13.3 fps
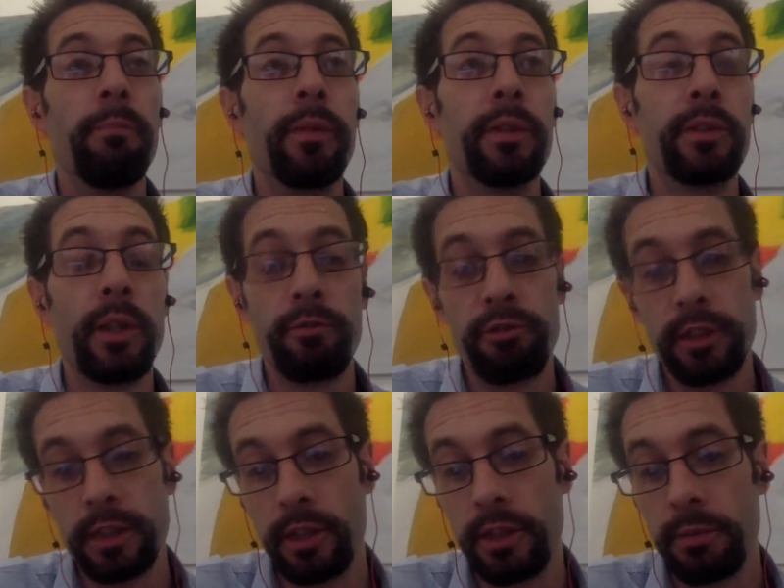So
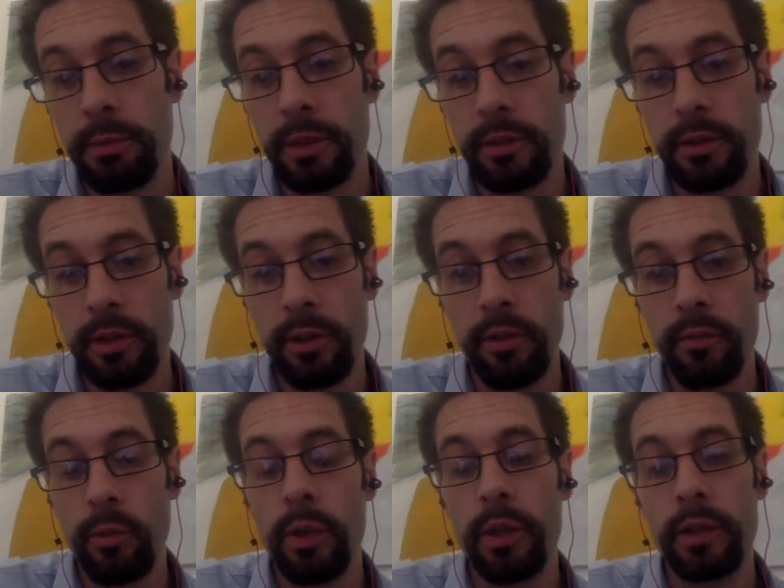Alfresco has been doing a lot
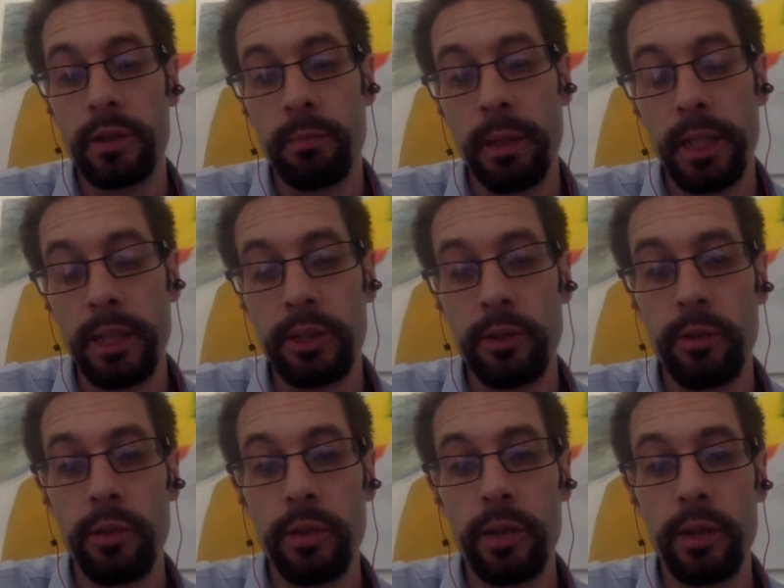of work to make
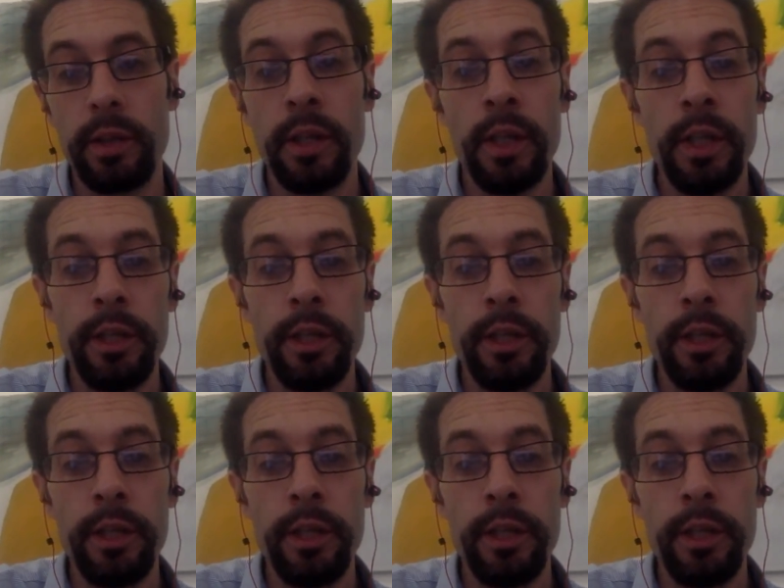sure that